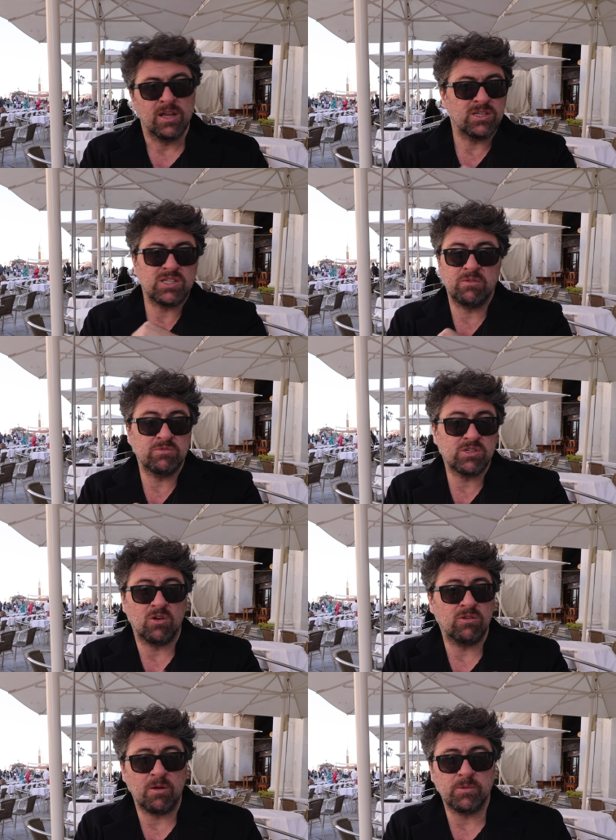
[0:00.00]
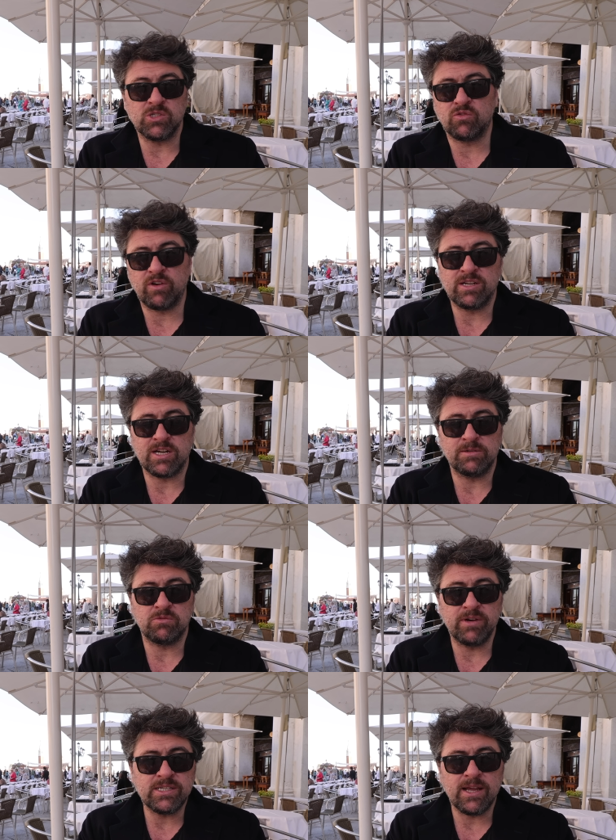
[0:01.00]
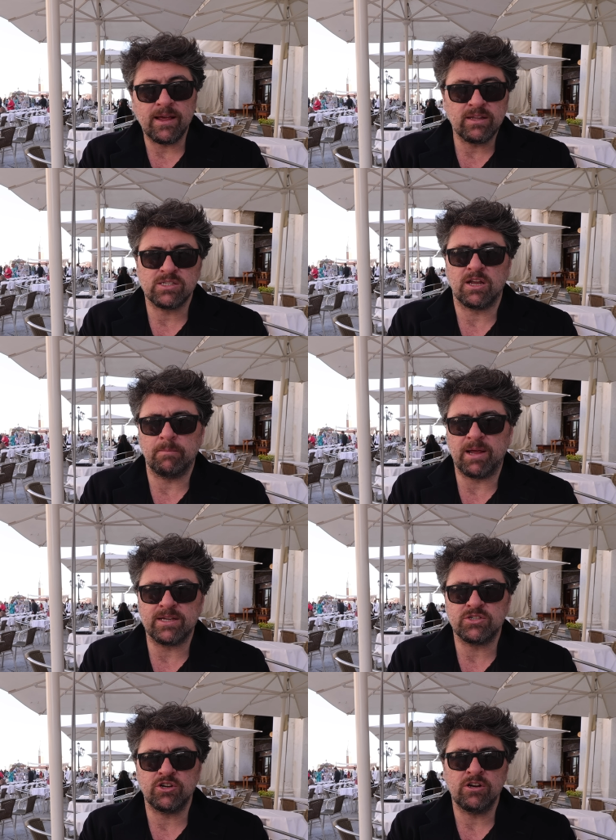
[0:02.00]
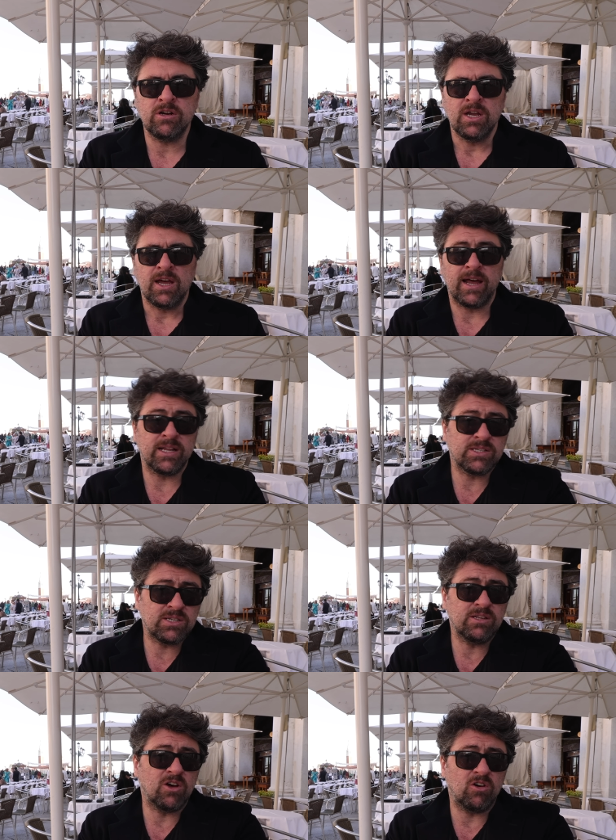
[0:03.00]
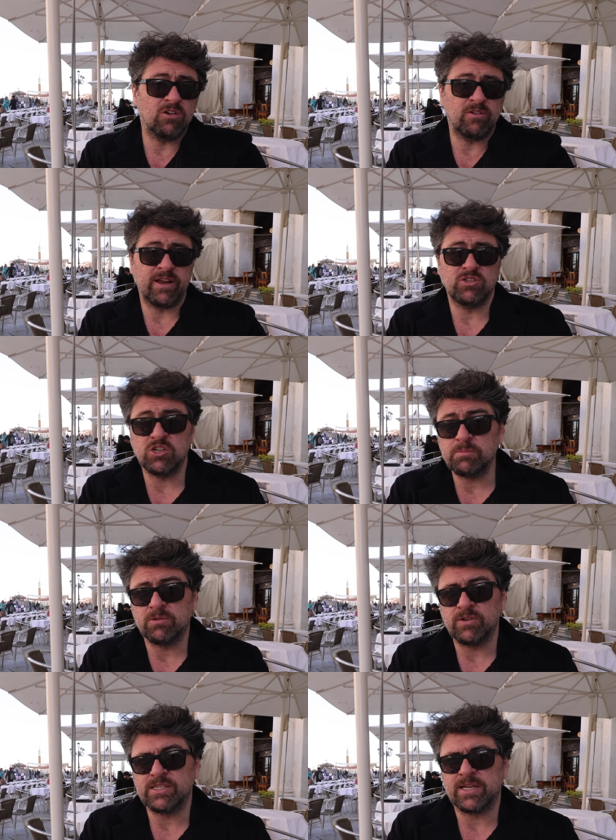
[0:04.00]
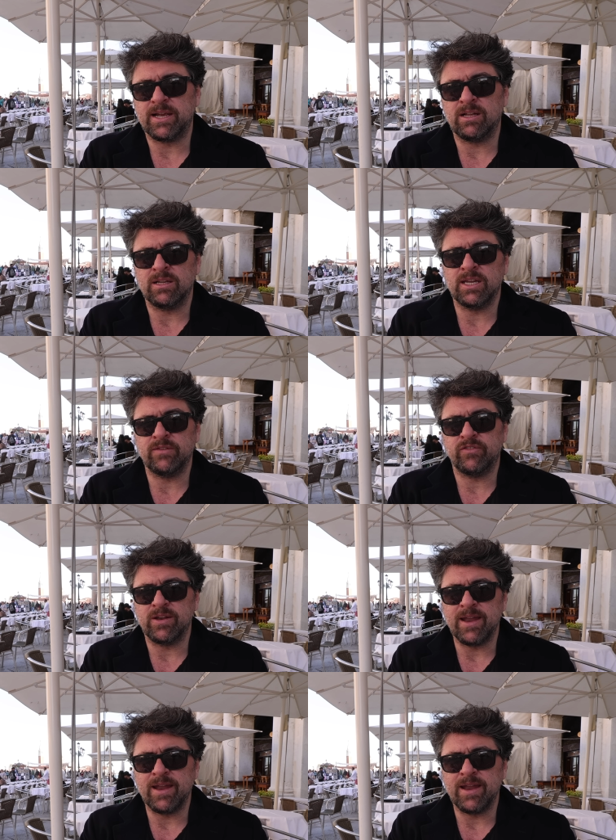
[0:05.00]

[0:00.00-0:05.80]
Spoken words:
This thing was going almost 3 times retail this time last year, and it's still going around double retail even